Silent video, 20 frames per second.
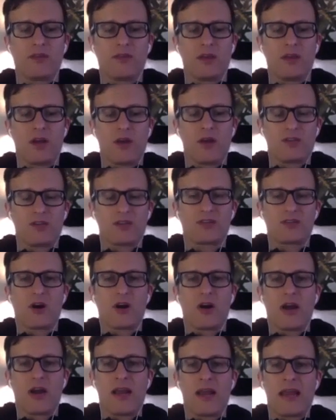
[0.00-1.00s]
just our
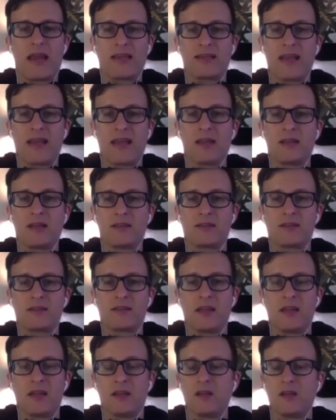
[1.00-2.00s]
innate
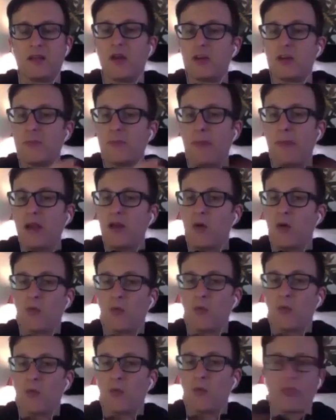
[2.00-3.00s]
tendency, depending on the
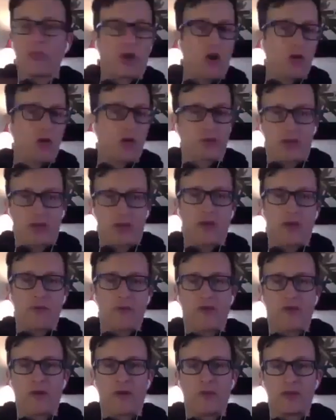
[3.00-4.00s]
culture that you come
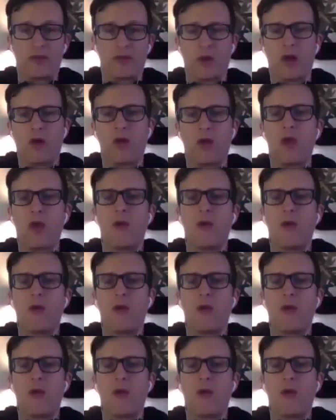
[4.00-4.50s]
from as well.